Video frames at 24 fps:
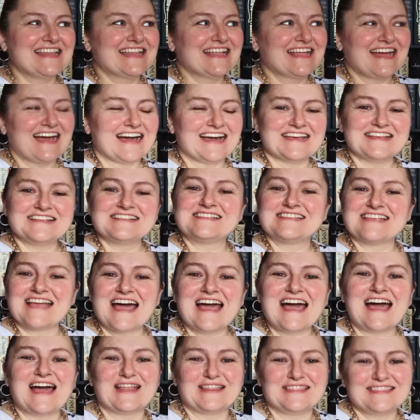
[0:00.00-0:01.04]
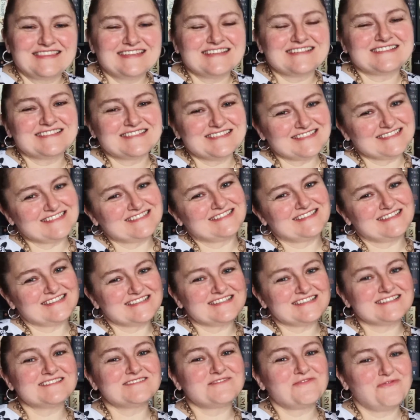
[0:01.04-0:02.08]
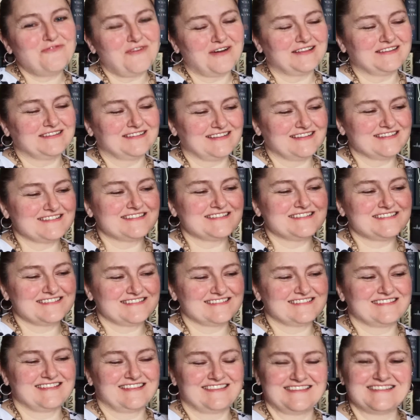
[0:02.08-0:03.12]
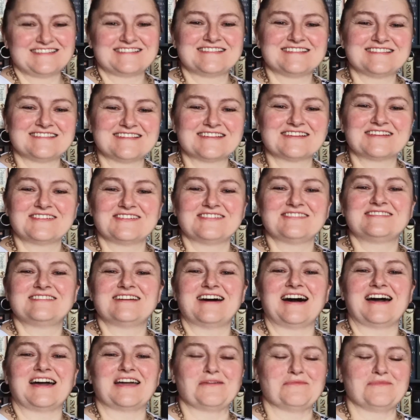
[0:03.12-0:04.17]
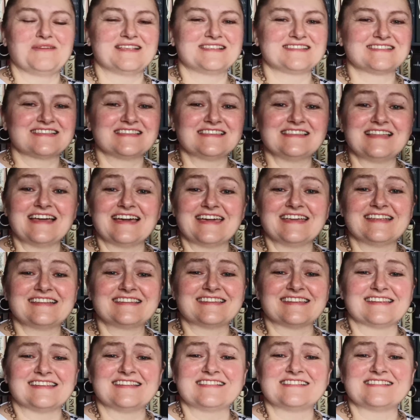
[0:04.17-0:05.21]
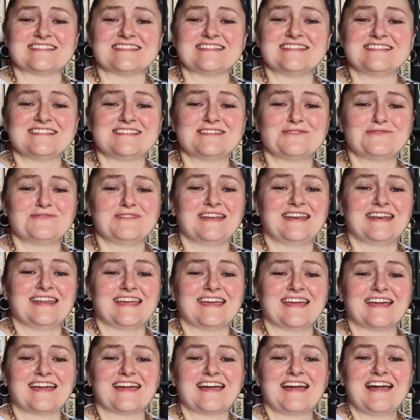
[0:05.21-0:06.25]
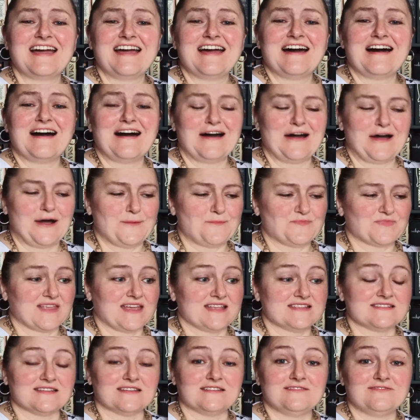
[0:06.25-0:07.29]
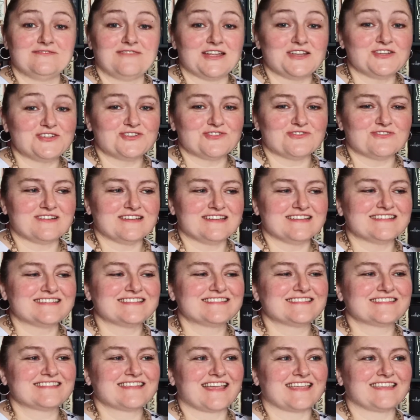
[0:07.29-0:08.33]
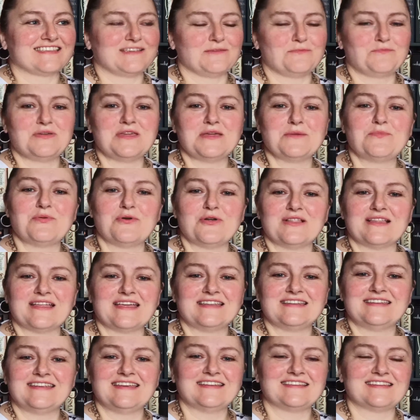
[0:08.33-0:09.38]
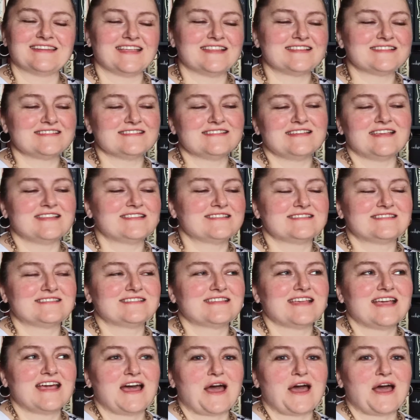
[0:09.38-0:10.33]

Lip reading: guys, this is fun. This is a good time. It's light, it's easy reading, it's adventurous. The people in it, it's